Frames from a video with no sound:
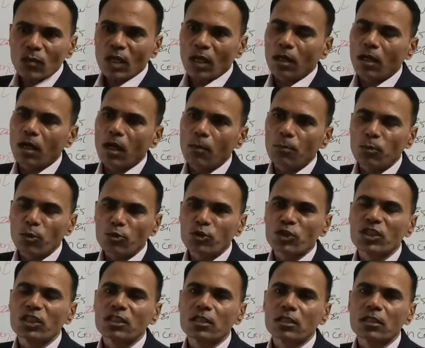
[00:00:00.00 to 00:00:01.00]

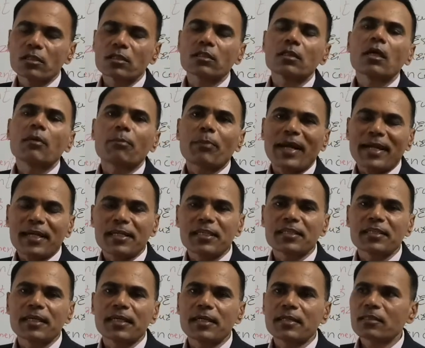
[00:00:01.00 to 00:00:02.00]
procedures,
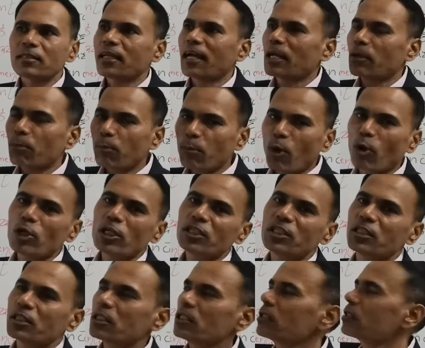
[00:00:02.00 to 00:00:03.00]
practices and
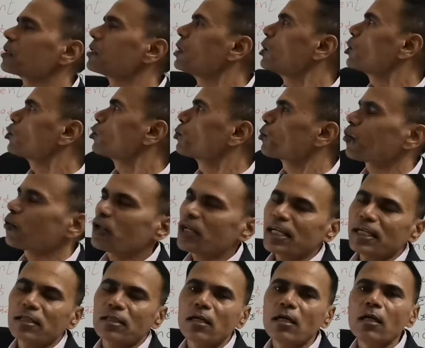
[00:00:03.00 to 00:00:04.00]
policies to
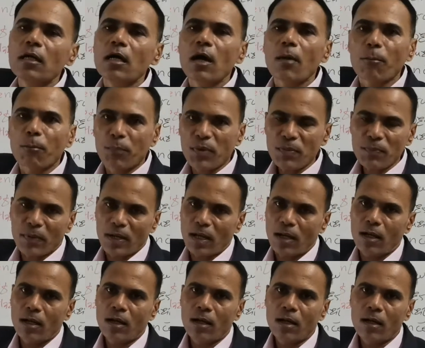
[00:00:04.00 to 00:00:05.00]
protect the
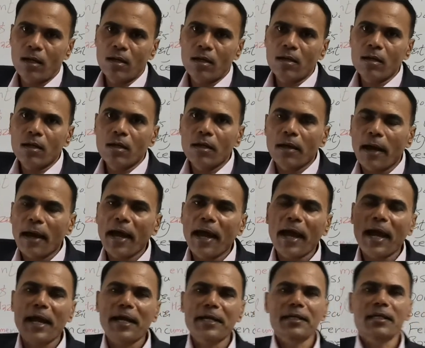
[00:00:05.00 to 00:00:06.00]
people.
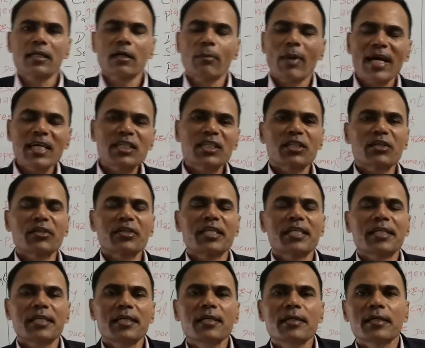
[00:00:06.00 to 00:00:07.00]
And
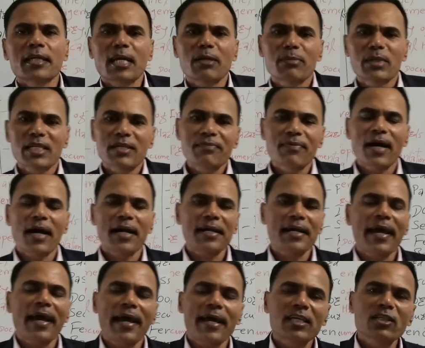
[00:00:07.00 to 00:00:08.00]
biosecurity can be
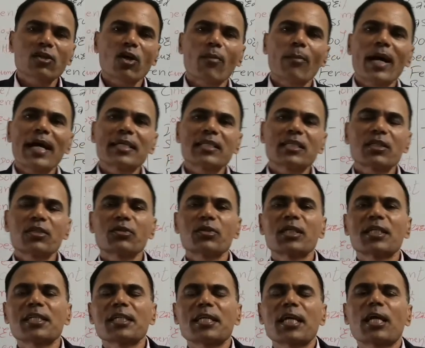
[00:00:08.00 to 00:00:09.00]
defined as, or
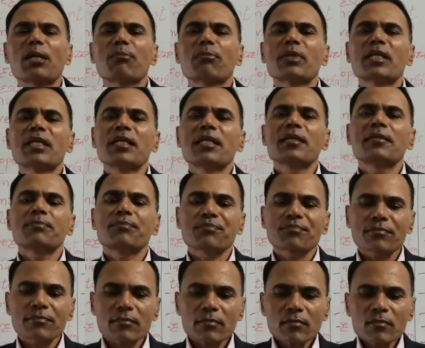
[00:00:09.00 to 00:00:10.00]
biosecurity can
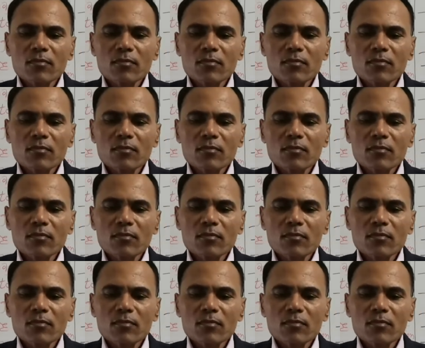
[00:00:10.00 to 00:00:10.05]
be